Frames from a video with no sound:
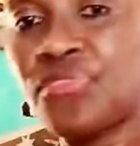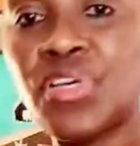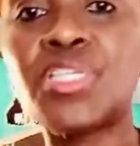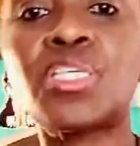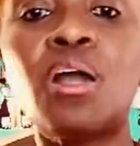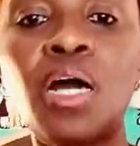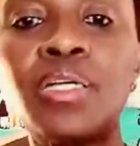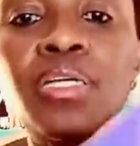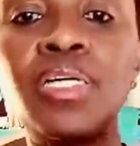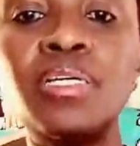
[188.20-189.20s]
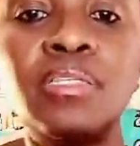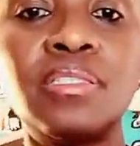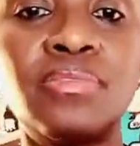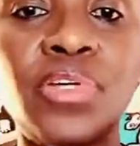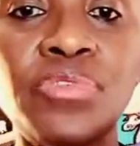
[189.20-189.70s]
it's cuddly
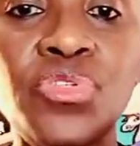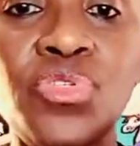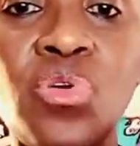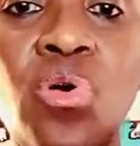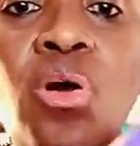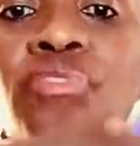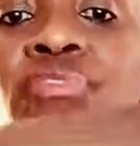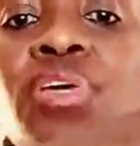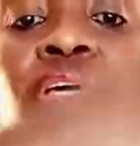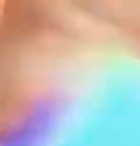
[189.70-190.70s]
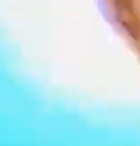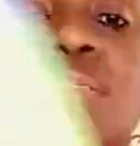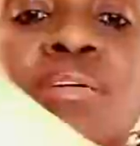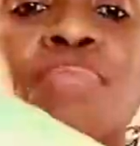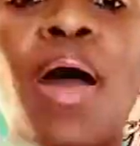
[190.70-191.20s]
very soft this is
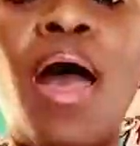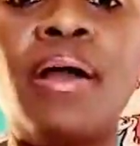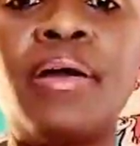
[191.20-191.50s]
the back